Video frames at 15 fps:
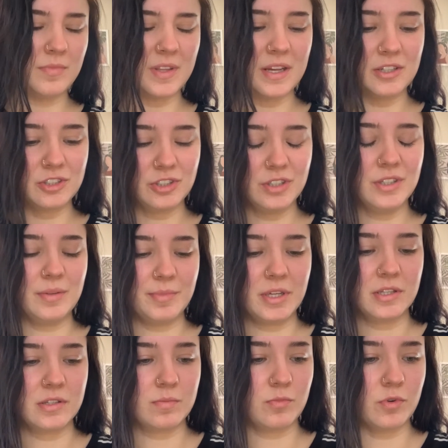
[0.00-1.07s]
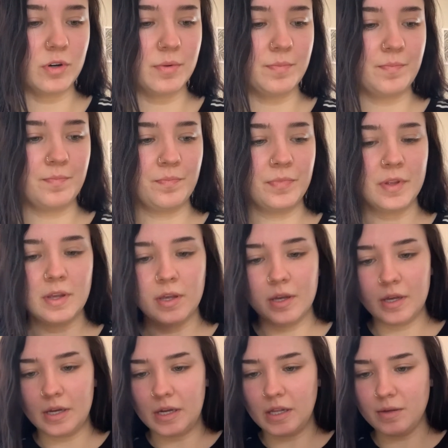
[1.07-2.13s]
Actually, let me get some more.
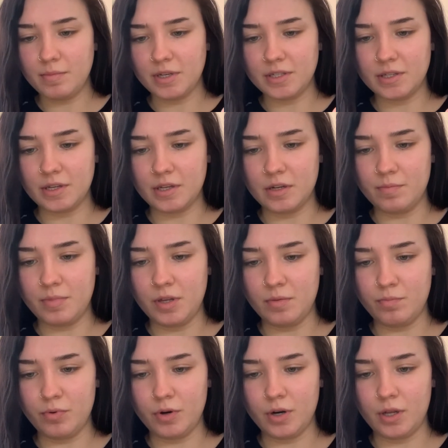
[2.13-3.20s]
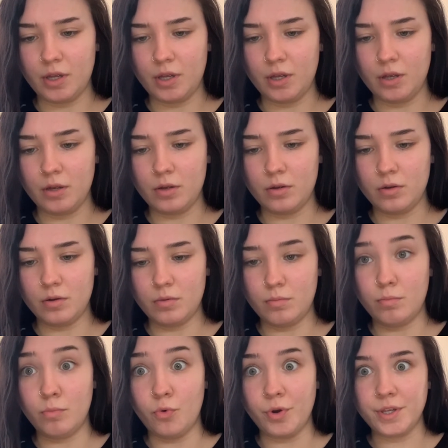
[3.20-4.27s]
I like my skin to be pretty
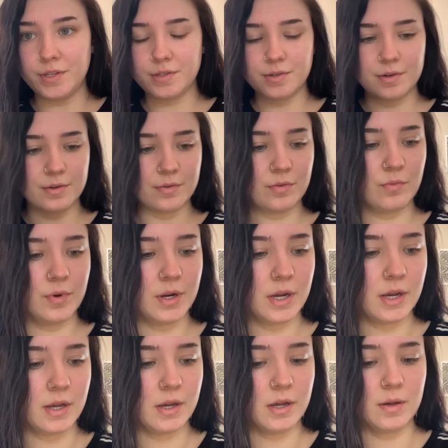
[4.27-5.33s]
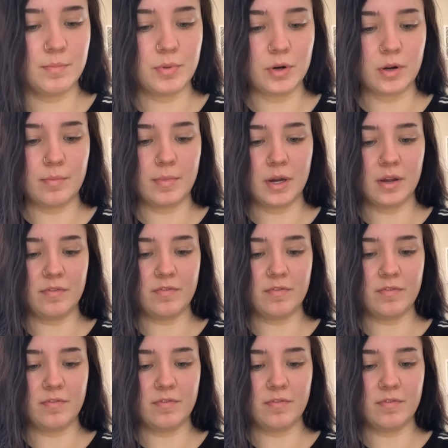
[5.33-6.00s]
moist when I put on my